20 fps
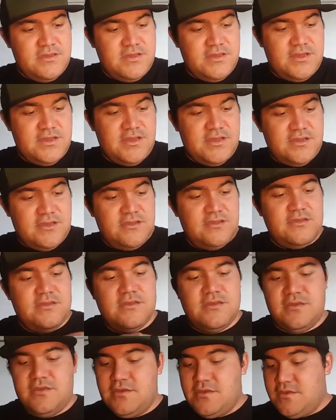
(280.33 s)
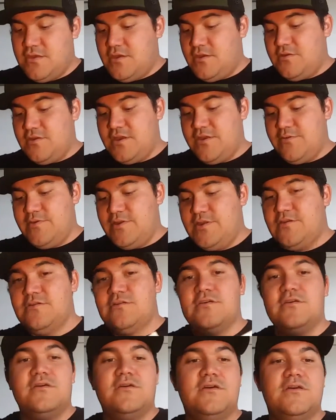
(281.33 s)
Here we go.
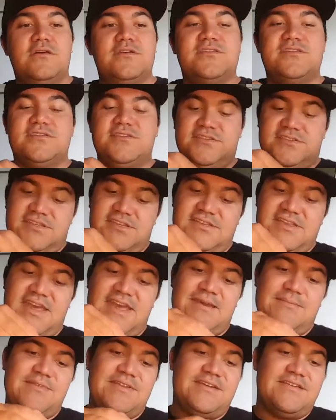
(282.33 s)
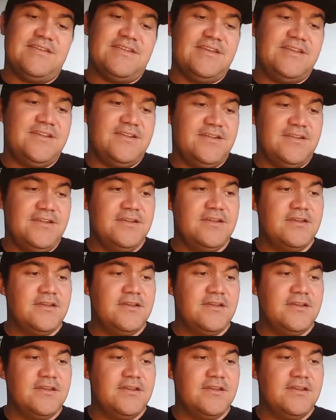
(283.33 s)
So there's the tab down here.